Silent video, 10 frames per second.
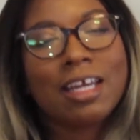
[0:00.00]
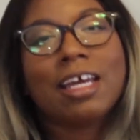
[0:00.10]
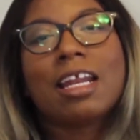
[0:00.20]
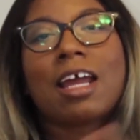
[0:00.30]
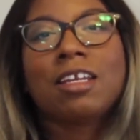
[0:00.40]

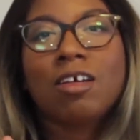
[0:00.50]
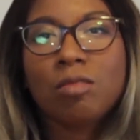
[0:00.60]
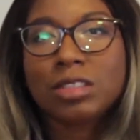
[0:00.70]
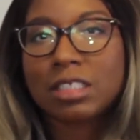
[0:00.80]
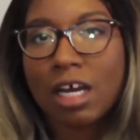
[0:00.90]
And I
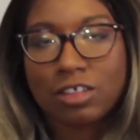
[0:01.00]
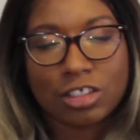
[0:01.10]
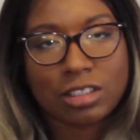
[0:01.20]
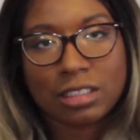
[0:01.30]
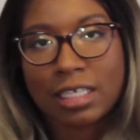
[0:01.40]
know it's not
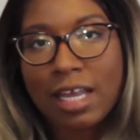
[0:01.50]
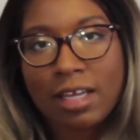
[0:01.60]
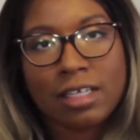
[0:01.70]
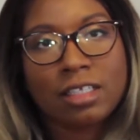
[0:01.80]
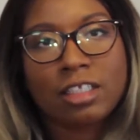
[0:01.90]
just Nick
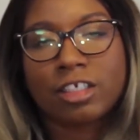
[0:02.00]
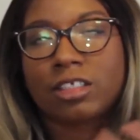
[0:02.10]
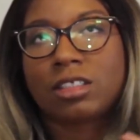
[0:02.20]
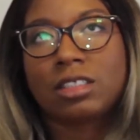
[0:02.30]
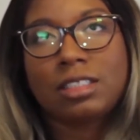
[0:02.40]
Cannon,
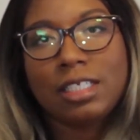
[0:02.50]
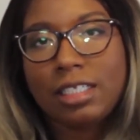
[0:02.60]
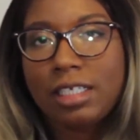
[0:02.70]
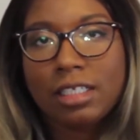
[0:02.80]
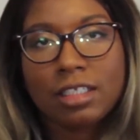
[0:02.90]
there's
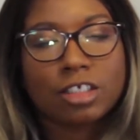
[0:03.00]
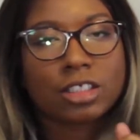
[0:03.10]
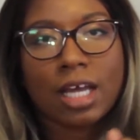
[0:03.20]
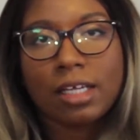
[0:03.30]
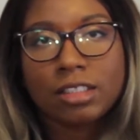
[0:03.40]
Diddy,
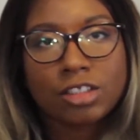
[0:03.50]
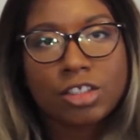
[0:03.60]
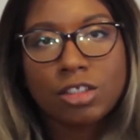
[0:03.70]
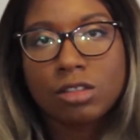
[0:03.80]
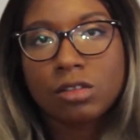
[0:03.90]
there's Ice
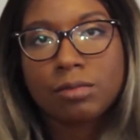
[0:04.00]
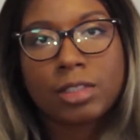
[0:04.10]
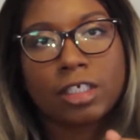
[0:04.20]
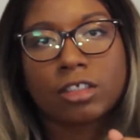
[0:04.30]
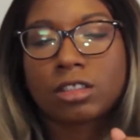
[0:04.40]

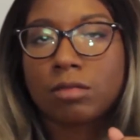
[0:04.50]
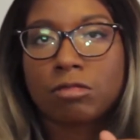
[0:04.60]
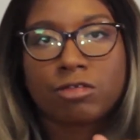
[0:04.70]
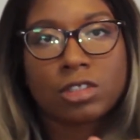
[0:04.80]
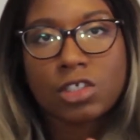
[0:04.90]
Cube, there's
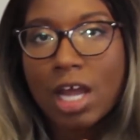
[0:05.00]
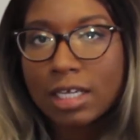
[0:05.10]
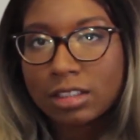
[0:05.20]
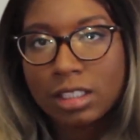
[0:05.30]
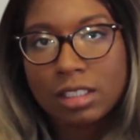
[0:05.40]
some of the
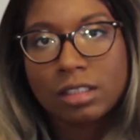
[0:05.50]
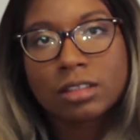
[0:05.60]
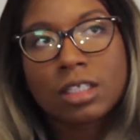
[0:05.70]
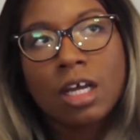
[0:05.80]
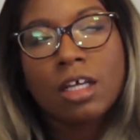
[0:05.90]

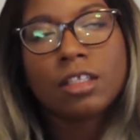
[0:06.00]
Jacksons.